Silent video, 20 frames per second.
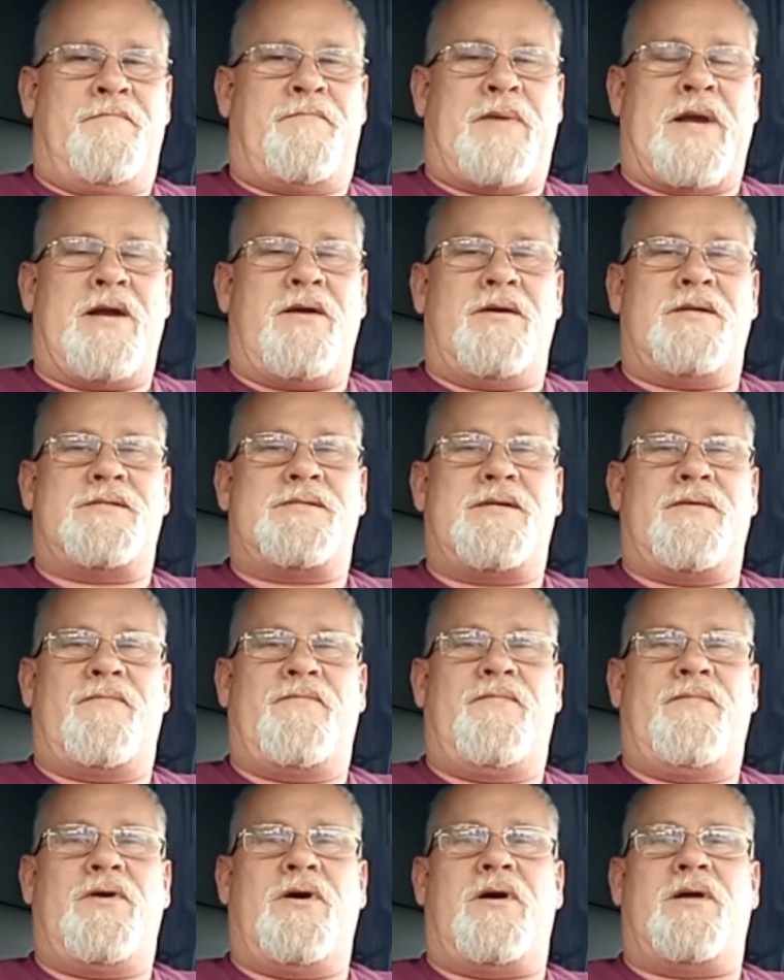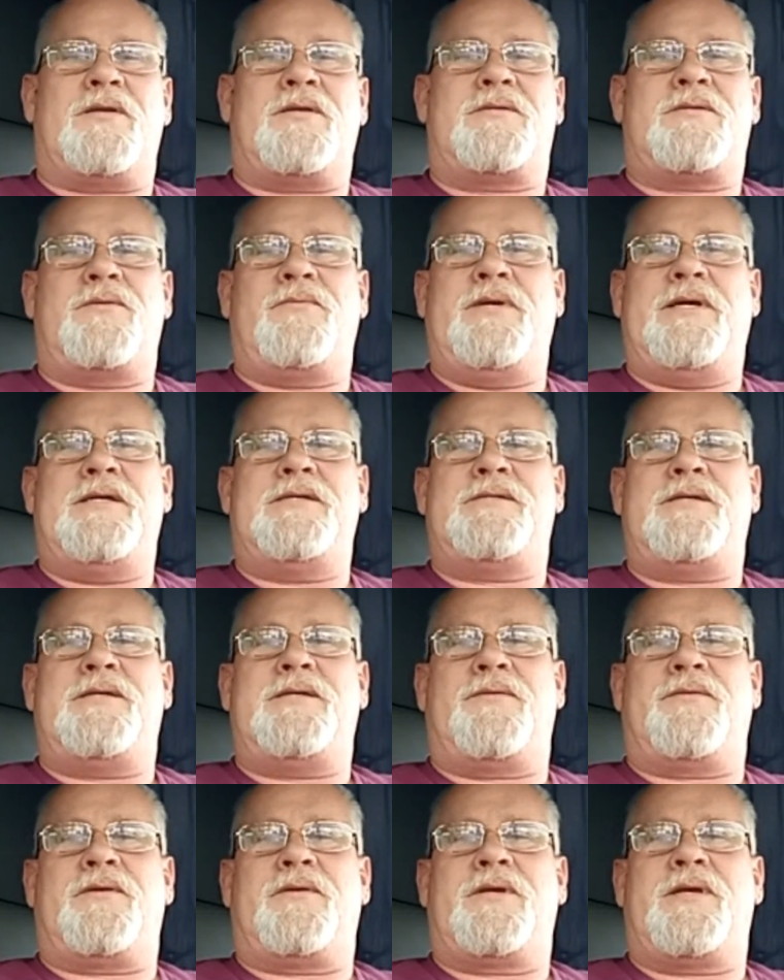parents have gone too
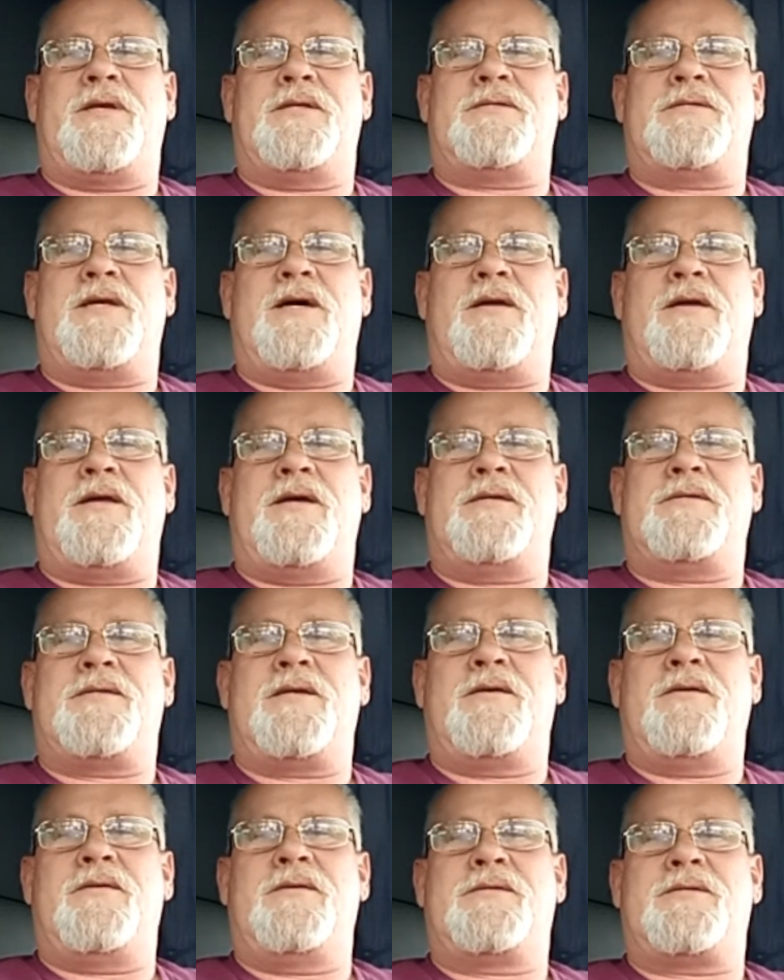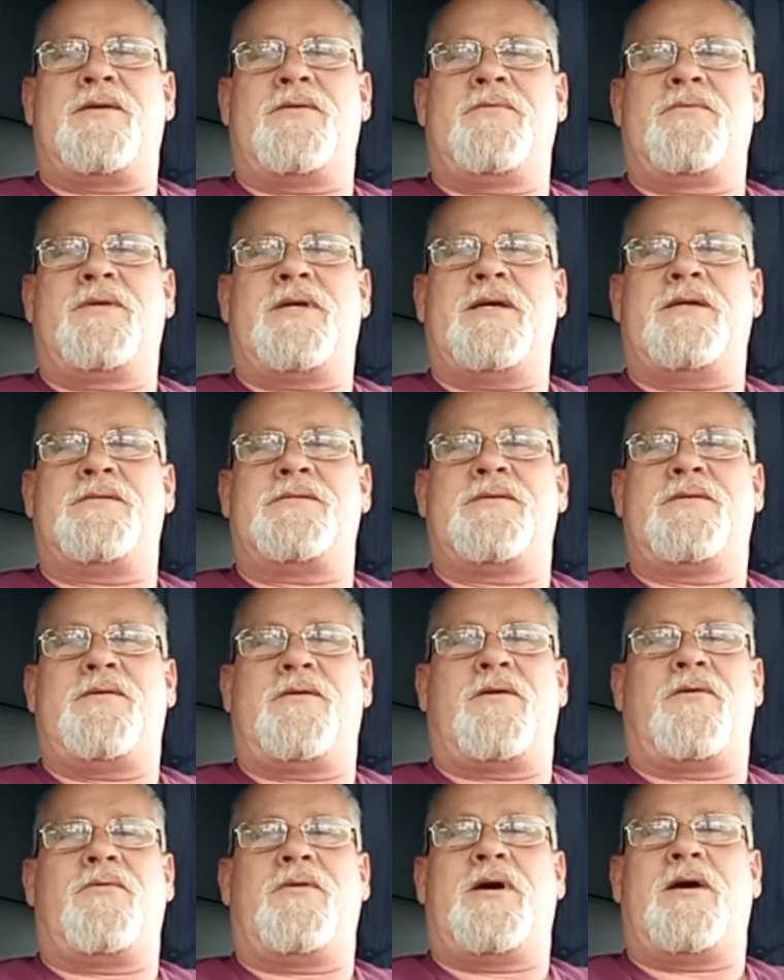easy on their kids nowadays. So kids
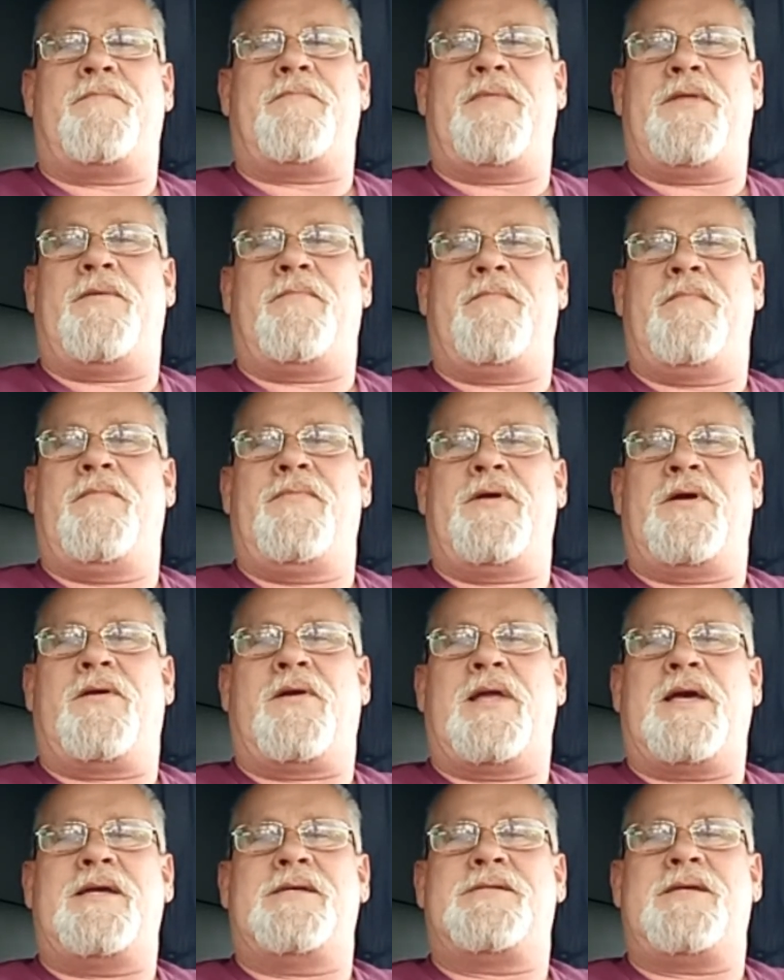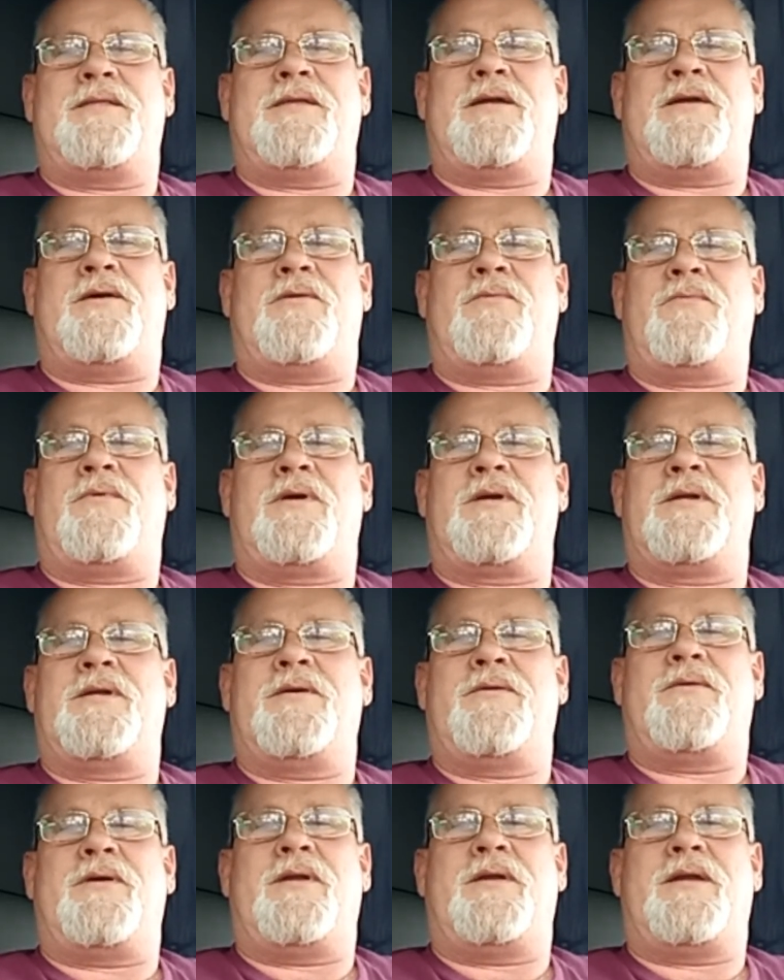grow up, they're lazy. They don't want to
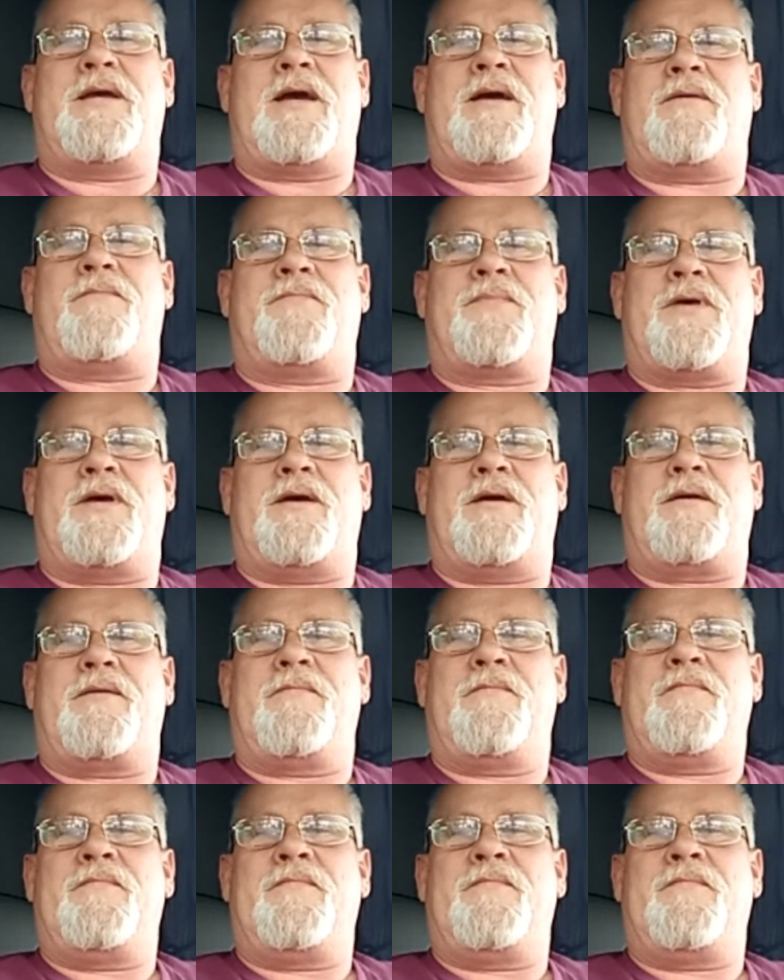do a damn thing.